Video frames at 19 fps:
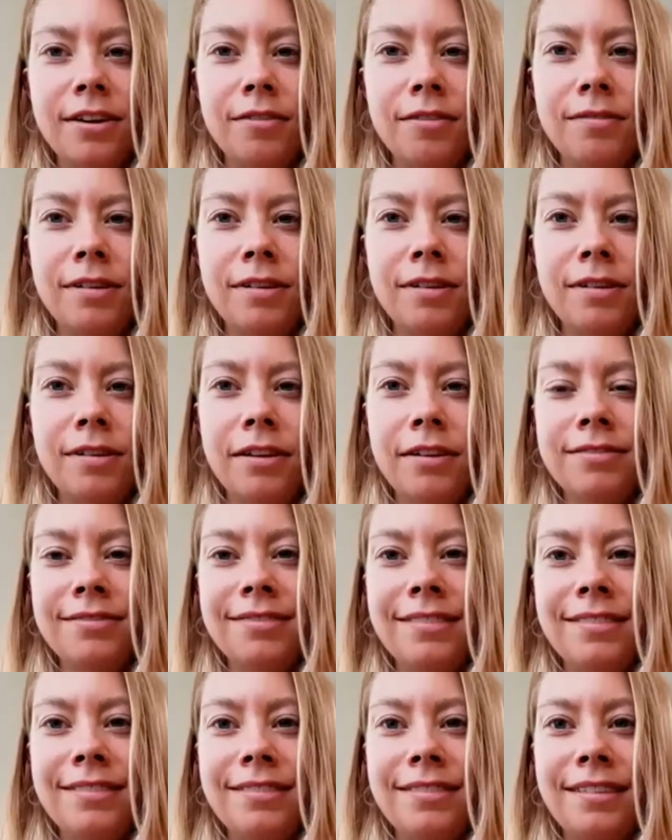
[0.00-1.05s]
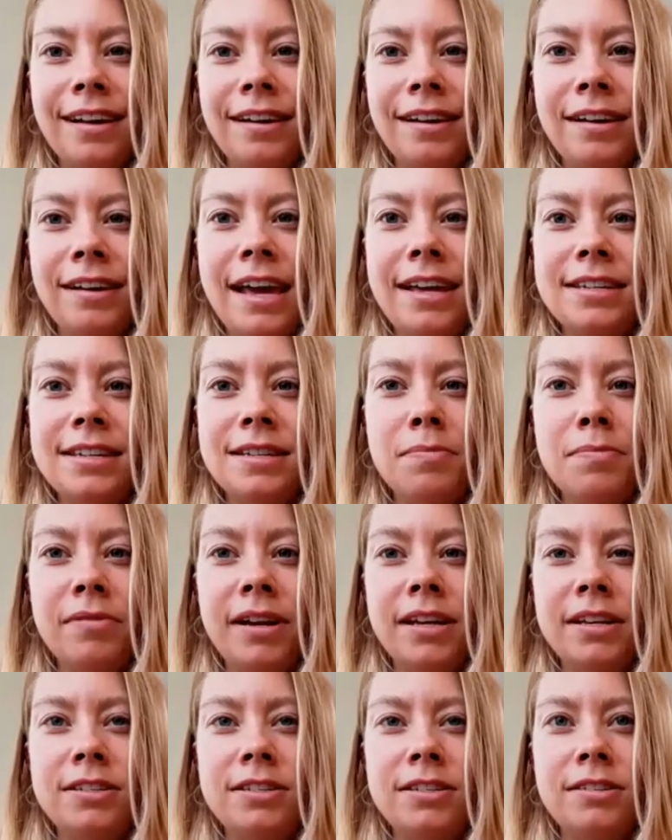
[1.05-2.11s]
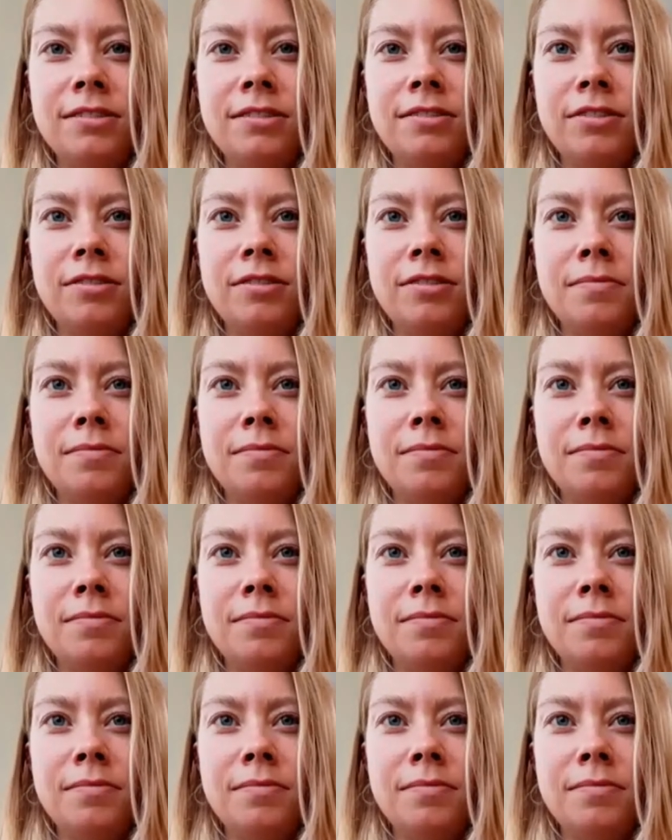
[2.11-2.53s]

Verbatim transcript: Well, I hate to break it to you,